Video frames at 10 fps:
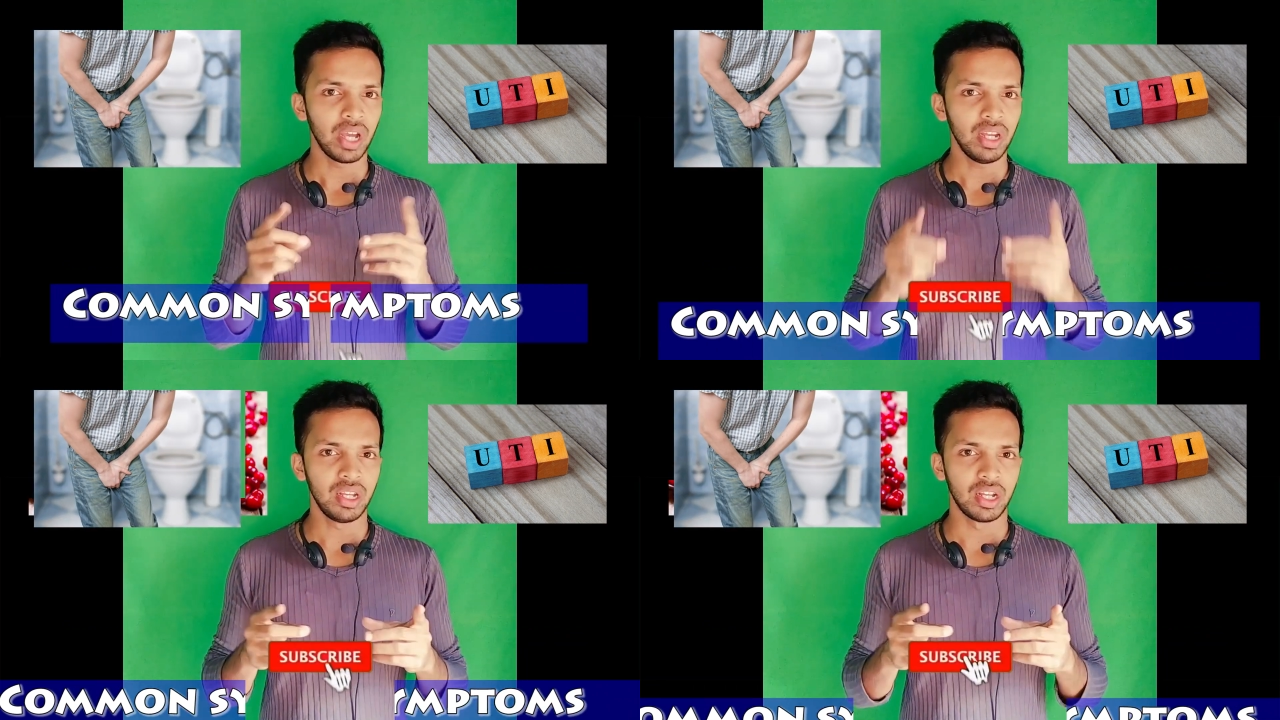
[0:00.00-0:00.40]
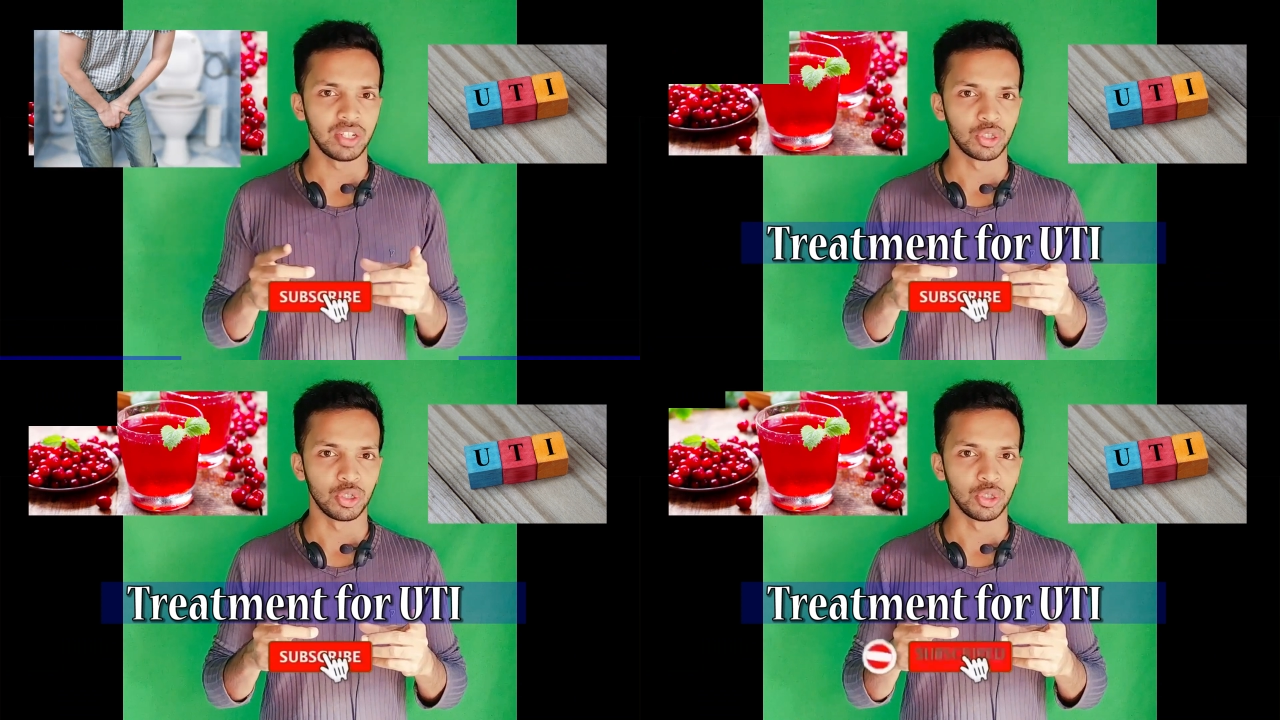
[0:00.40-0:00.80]

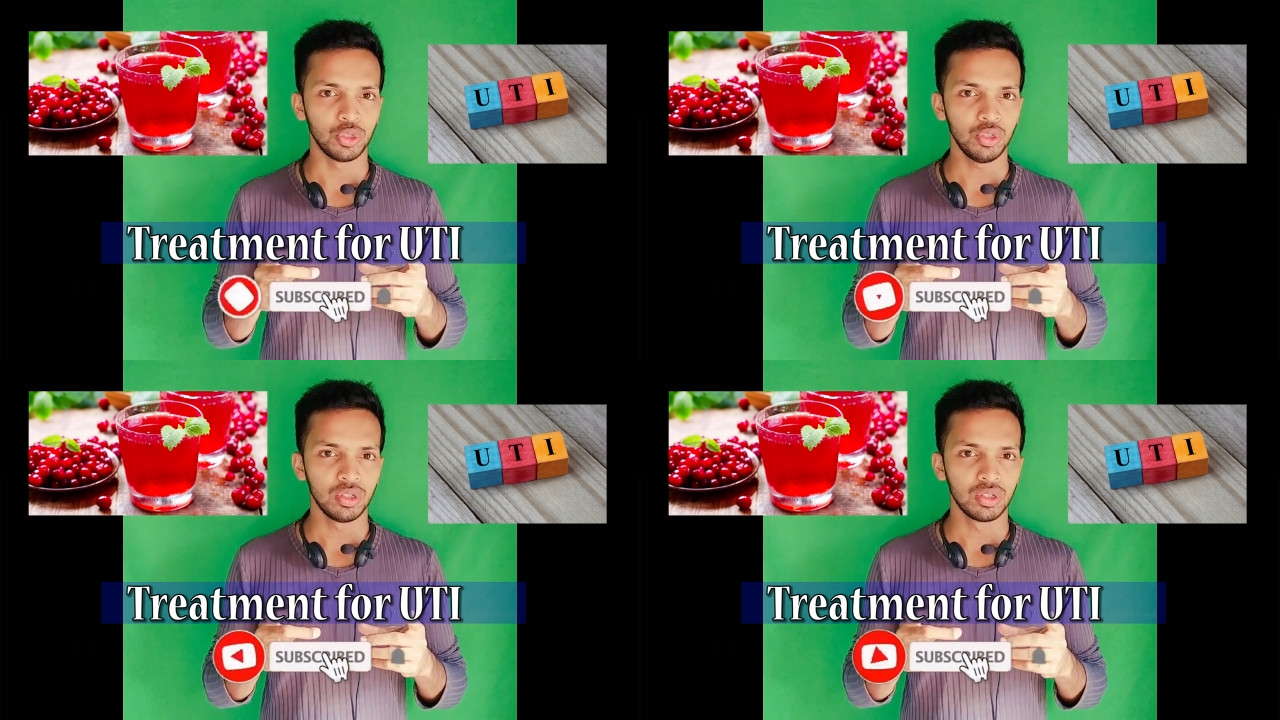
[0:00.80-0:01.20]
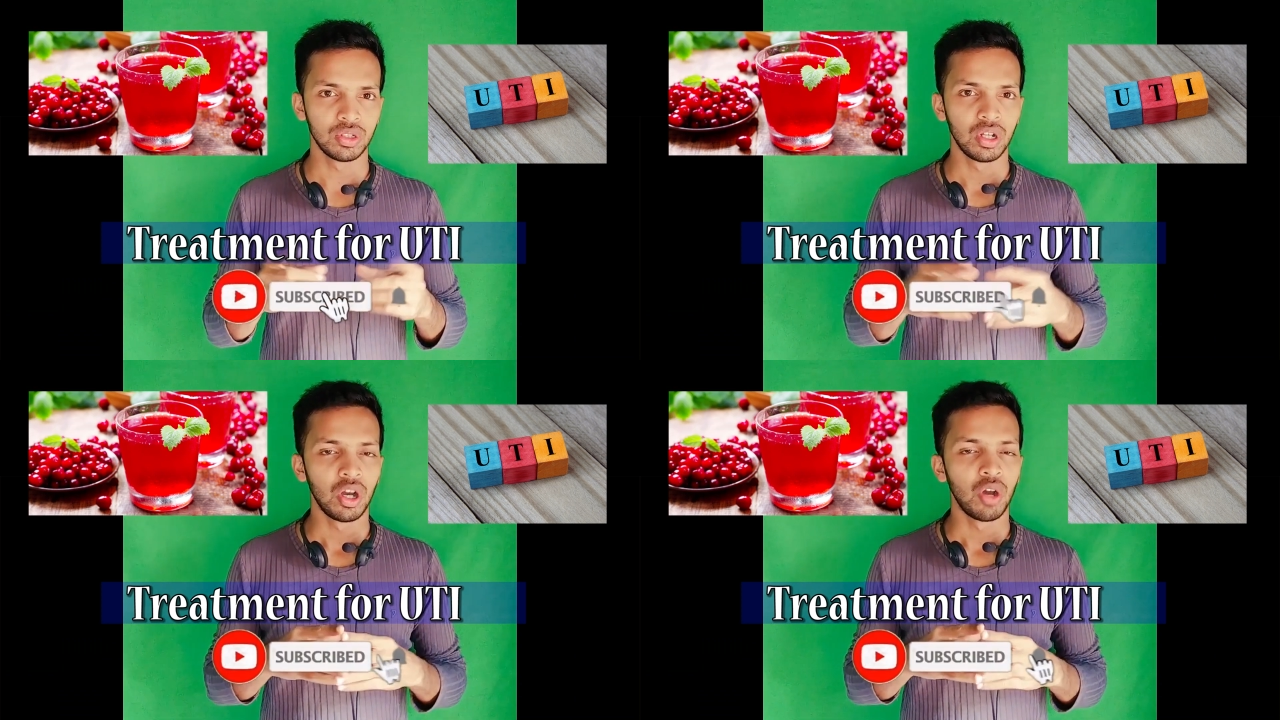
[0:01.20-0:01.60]
Finally, I show you
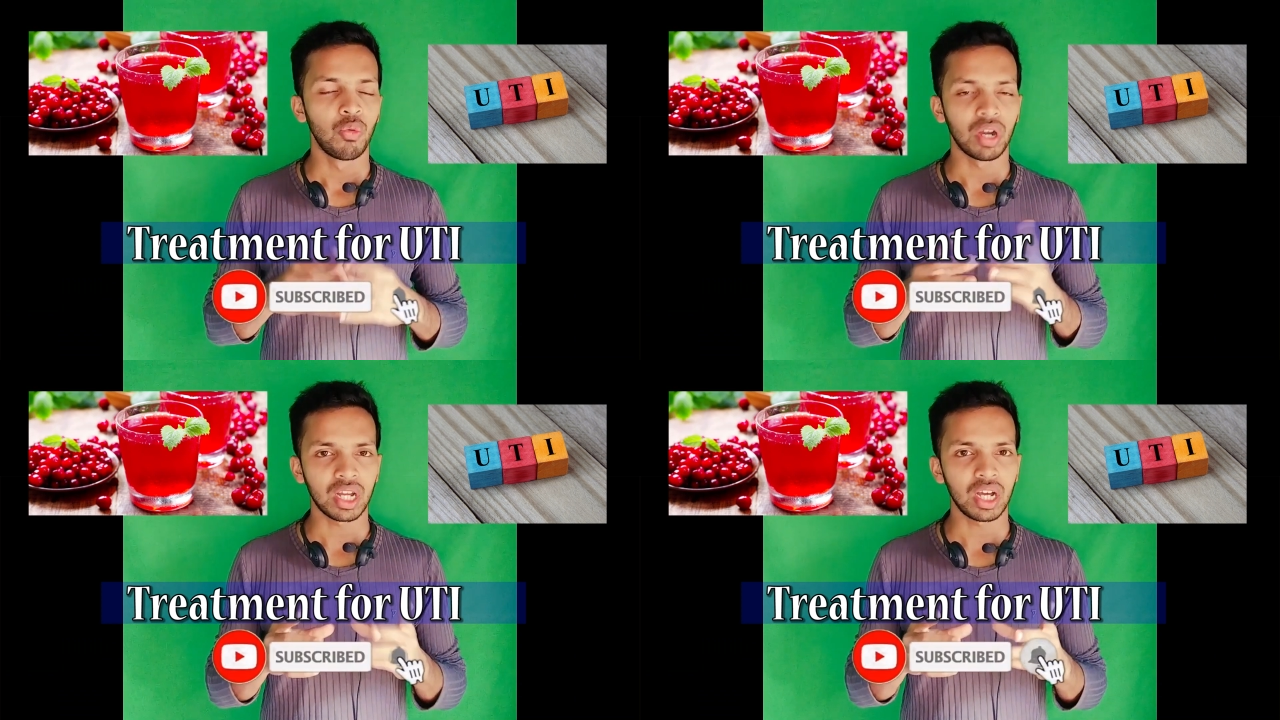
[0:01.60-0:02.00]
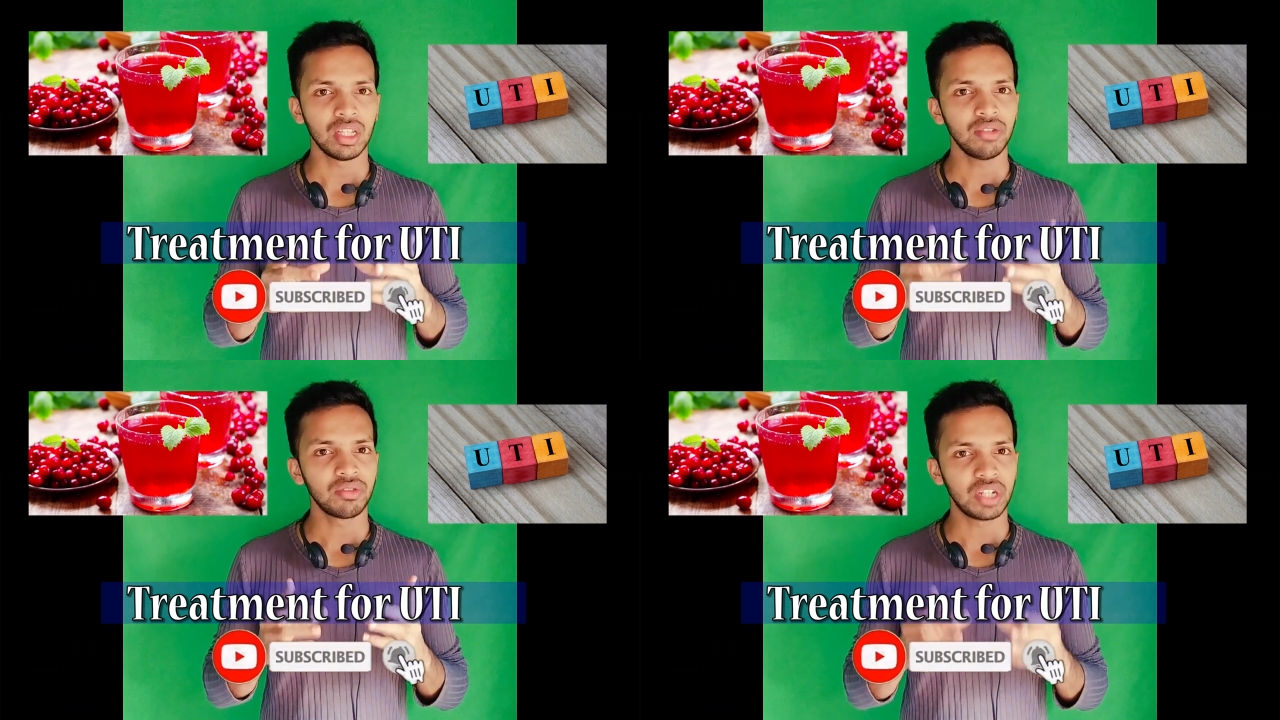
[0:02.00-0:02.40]
what
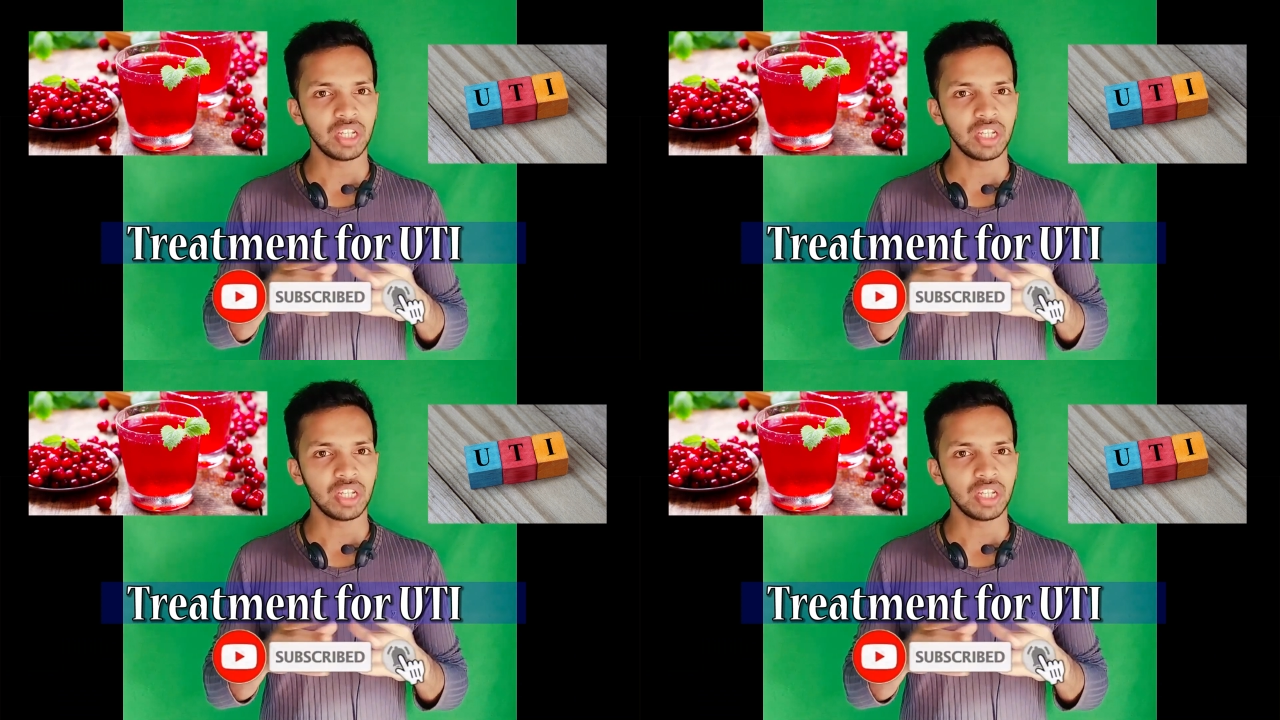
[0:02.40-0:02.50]
are the